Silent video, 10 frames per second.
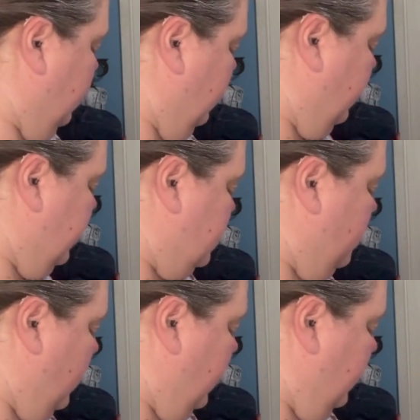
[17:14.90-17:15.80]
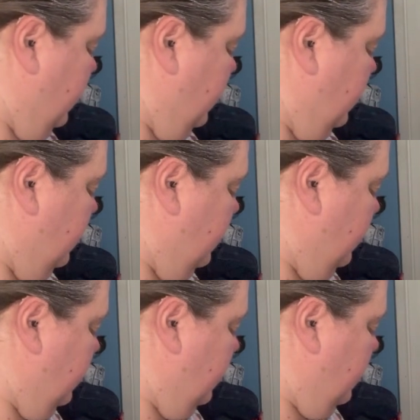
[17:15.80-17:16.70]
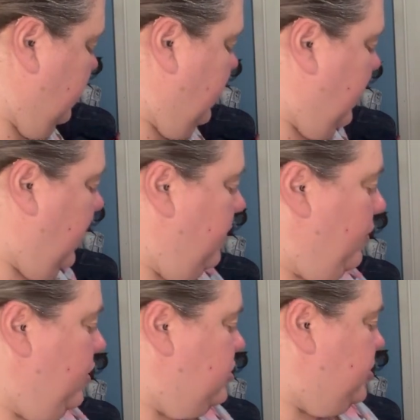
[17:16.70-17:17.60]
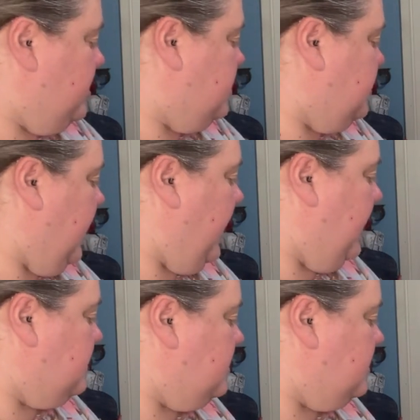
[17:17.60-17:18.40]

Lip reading: this one I purchased at